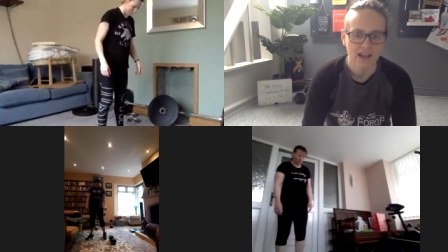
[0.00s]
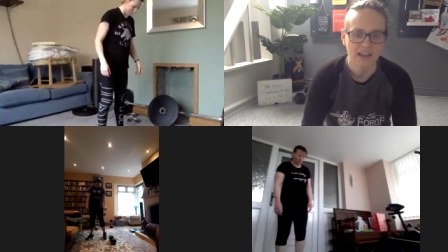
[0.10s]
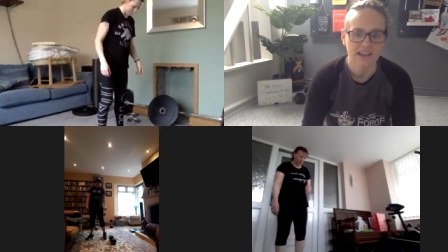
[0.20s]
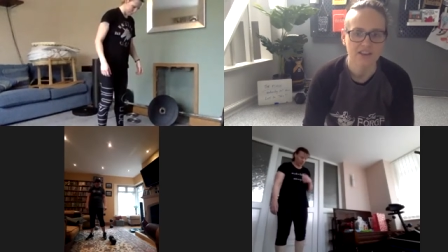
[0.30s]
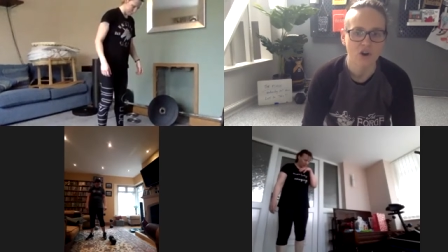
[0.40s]
I'll
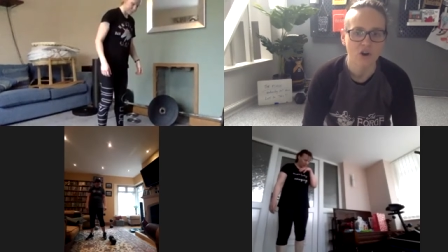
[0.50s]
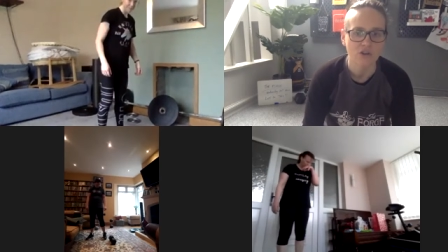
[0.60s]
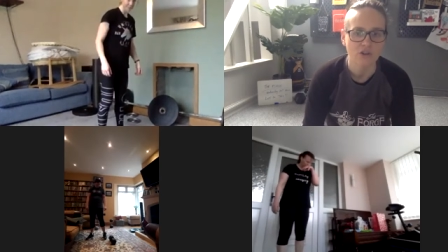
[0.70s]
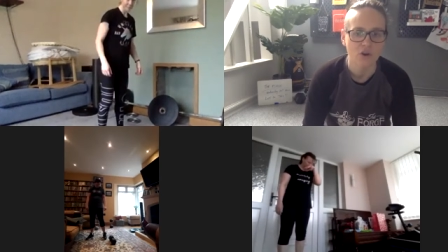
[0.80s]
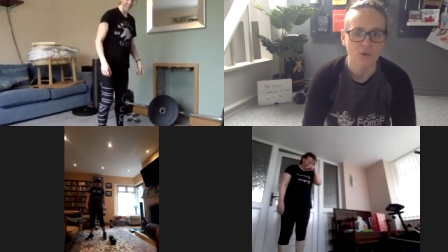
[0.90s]
let you
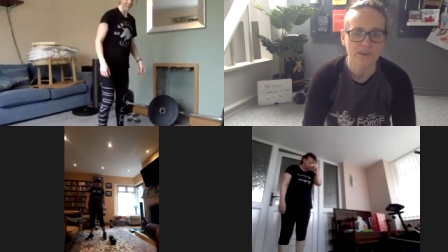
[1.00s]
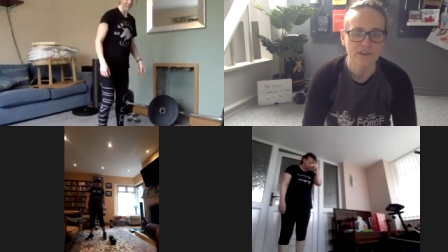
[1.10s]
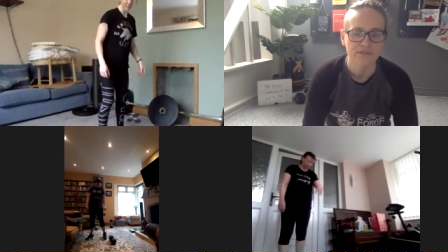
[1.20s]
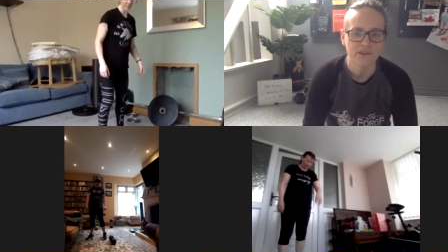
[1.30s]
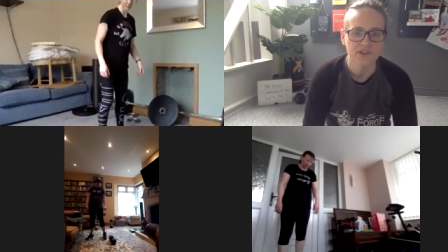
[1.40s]
all know when
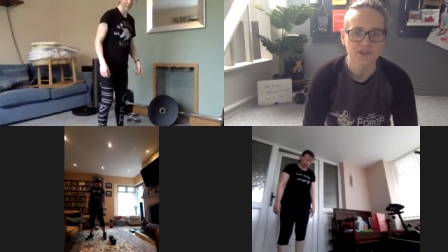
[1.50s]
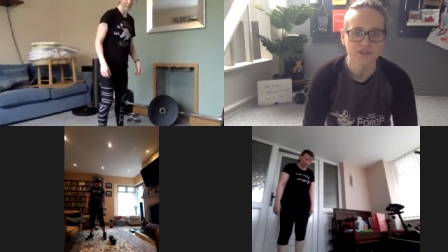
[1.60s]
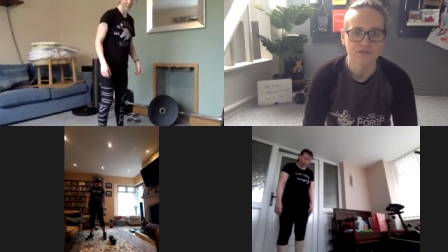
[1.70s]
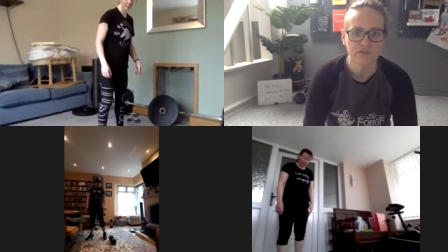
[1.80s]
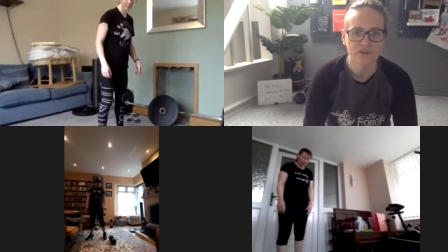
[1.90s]
you finished
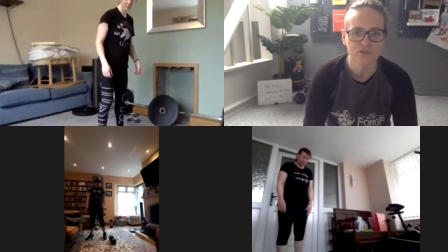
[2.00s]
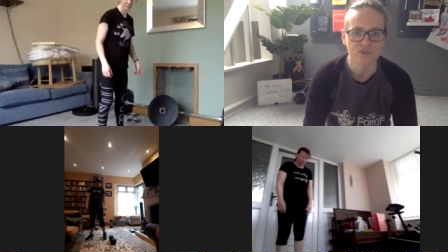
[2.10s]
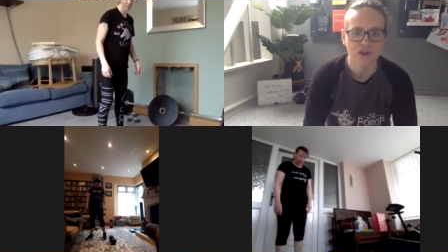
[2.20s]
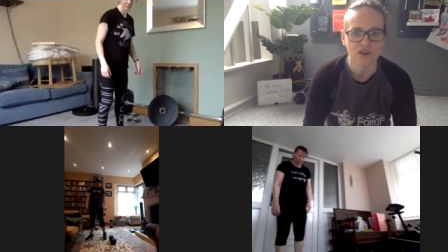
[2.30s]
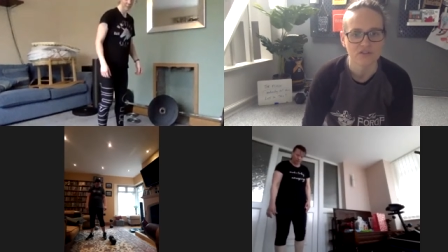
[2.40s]
your first
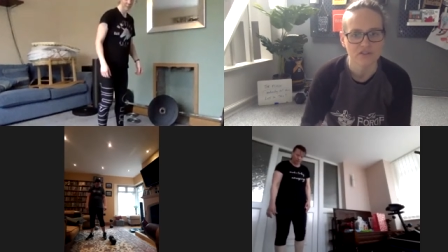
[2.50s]
round,